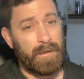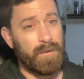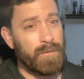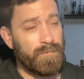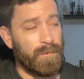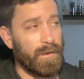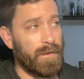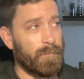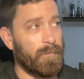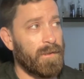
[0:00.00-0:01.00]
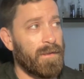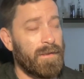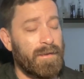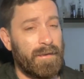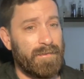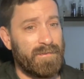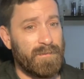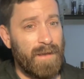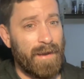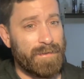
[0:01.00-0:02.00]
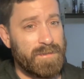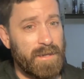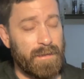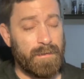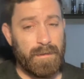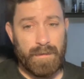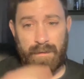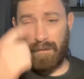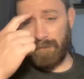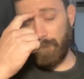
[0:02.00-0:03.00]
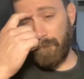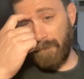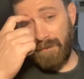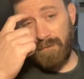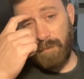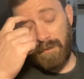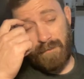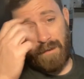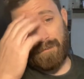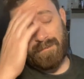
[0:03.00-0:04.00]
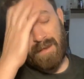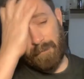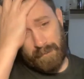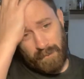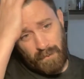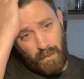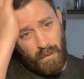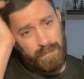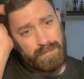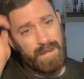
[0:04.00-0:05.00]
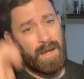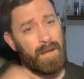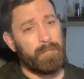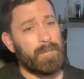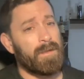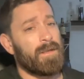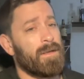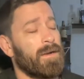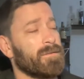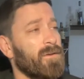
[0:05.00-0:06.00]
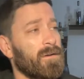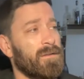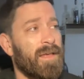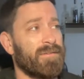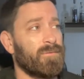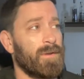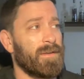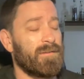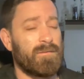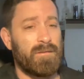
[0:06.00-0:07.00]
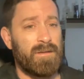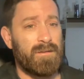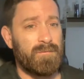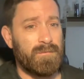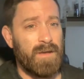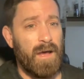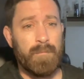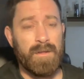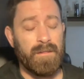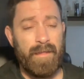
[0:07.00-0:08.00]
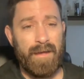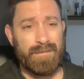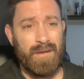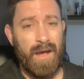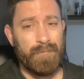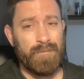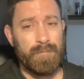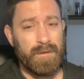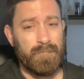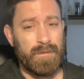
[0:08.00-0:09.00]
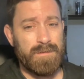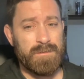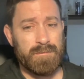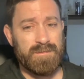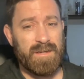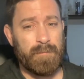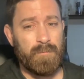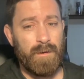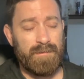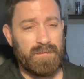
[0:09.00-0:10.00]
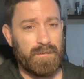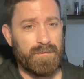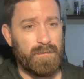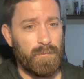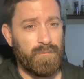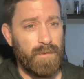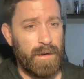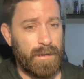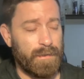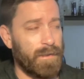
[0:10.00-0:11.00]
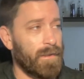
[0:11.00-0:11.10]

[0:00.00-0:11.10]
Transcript: good for him. He's still got a chin. He's been around this game a long time. I was talking last week. He's got to be the last guy from the original Team Quest that's still fighting.